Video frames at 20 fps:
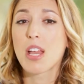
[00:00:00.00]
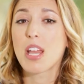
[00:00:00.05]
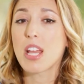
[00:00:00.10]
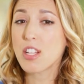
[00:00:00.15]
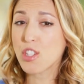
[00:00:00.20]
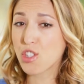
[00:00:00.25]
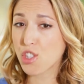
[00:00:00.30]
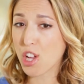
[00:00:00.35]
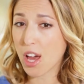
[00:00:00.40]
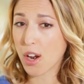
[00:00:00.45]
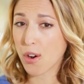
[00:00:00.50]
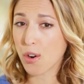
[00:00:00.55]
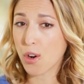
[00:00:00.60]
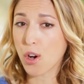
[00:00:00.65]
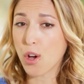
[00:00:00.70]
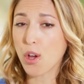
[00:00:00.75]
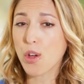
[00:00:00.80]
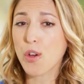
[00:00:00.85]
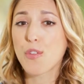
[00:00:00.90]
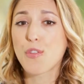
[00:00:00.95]
In
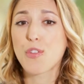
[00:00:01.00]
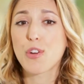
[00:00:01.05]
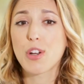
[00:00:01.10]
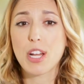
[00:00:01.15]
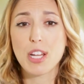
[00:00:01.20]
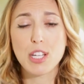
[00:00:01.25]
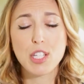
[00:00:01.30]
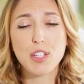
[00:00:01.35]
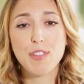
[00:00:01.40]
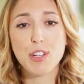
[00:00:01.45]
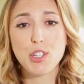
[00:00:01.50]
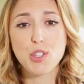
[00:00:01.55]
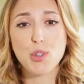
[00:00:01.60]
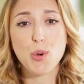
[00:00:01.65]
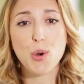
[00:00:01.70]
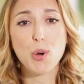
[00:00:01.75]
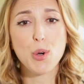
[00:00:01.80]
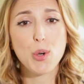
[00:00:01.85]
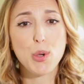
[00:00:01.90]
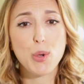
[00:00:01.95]
general, for an
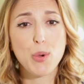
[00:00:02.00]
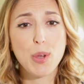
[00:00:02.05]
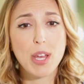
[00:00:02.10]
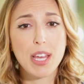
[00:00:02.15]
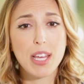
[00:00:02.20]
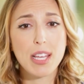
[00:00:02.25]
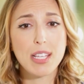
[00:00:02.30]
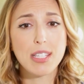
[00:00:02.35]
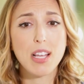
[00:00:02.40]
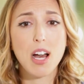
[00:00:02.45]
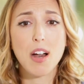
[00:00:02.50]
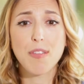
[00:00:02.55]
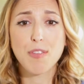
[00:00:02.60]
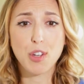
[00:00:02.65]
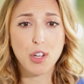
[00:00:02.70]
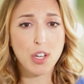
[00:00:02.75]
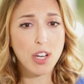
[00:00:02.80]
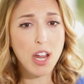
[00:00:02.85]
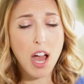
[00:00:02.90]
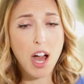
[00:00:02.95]
individual who is of
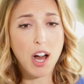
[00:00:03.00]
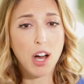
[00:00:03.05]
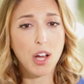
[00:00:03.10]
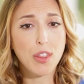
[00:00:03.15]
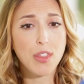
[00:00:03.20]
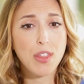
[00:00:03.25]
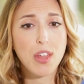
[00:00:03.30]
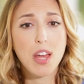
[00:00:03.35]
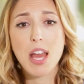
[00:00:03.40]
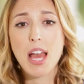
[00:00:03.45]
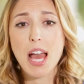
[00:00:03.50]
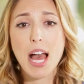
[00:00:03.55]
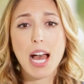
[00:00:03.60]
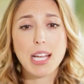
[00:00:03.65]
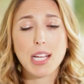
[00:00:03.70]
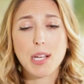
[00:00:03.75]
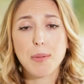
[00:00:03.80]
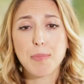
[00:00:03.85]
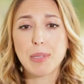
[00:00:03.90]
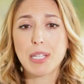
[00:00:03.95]
good health
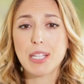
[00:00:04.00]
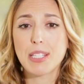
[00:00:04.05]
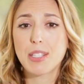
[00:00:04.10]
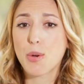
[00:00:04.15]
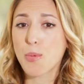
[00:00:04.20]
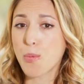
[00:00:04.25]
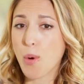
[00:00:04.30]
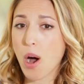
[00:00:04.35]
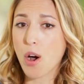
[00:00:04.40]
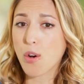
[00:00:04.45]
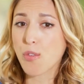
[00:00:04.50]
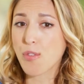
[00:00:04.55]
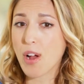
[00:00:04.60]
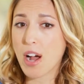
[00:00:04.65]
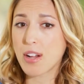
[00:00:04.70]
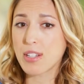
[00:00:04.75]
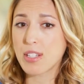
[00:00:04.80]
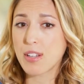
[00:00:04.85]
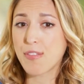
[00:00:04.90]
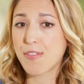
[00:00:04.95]
and completes a
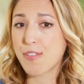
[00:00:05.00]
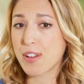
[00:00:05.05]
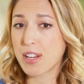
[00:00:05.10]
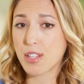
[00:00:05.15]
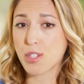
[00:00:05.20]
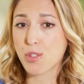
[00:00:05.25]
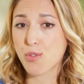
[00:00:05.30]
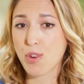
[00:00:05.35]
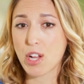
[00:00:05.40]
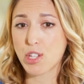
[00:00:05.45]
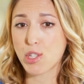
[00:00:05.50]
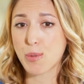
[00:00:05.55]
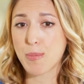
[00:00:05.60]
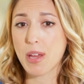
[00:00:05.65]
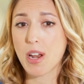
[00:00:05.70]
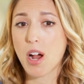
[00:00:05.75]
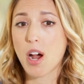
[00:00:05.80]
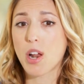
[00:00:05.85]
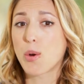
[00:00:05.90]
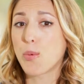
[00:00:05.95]
well-rounded fitness
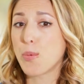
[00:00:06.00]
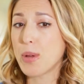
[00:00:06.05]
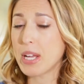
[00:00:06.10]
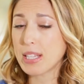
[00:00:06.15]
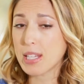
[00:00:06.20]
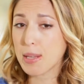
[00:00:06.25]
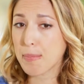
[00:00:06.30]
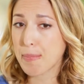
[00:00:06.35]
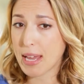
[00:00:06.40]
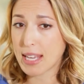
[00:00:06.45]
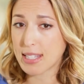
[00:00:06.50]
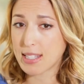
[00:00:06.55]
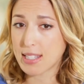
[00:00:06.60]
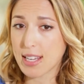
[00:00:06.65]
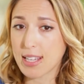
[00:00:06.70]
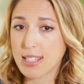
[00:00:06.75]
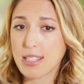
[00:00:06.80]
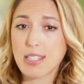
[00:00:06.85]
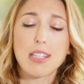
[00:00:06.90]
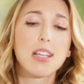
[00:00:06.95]
regimen on a weekly
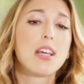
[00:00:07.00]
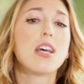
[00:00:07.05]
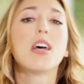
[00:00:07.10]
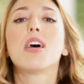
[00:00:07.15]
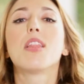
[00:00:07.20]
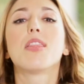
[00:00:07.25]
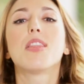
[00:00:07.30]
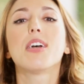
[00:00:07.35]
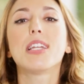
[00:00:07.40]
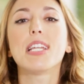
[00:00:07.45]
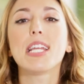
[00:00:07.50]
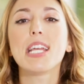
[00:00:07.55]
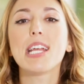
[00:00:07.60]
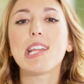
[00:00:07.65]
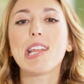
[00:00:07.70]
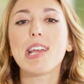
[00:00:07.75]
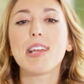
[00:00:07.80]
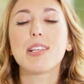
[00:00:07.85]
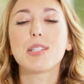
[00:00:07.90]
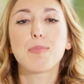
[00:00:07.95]
basis, the
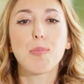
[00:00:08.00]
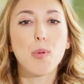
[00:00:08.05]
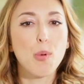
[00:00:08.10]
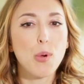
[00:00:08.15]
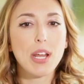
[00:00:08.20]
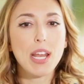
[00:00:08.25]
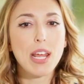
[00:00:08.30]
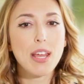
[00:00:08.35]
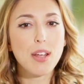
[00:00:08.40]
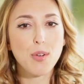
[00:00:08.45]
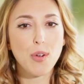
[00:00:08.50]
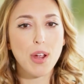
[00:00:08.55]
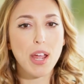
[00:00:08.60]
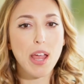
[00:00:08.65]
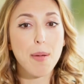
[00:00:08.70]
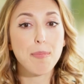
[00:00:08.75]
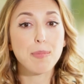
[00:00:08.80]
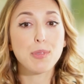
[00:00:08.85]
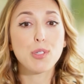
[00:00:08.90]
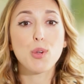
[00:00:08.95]
need is 0.8
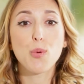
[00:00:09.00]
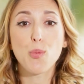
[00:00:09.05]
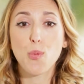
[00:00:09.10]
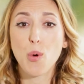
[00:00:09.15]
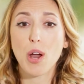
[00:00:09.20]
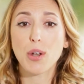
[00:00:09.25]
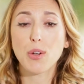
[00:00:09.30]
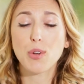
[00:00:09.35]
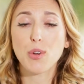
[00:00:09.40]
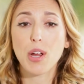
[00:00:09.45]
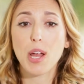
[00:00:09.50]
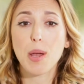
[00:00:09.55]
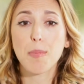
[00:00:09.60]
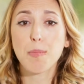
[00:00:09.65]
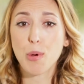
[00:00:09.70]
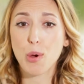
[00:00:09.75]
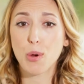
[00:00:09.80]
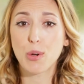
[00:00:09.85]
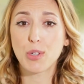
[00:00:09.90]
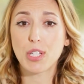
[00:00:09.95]
grams to 1 gram
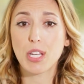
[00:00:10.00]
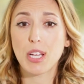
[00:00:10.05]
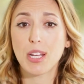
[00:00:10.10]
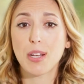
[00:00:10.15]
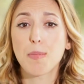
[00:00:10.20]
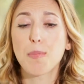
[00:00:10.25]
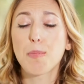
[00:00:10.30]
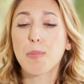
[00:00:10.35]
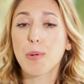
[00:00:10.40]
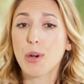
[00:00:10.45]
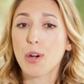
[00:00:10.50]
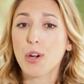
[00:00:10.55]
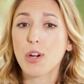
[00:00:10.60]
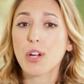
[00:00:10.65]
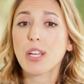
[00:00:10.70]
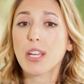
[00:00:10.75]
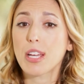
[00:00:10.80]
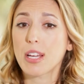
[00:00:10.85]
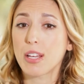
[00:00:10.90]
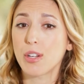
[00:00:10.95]
protein
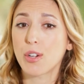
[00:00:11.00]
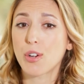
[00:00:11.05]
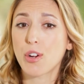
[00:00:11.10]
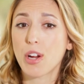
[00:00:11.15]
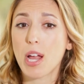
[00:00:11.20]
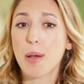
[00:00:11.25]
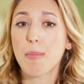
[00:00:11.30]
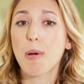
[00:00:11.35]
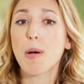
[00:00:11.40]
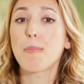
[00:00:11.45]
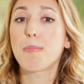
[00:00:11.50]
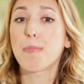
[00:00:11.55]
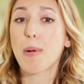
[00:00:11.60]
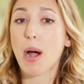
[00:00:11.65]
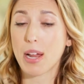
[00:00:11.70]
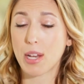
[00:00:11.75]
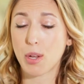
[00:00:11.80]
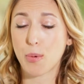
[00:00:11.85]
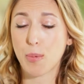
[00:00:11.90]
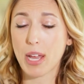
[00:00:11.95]
per kilogram of
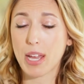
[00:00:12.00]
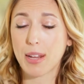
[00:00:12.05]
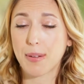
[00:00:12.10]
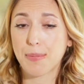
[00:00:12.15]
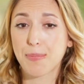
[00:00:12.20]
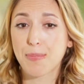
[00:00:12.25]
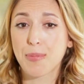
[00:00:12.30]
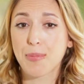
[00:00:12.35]
body weight.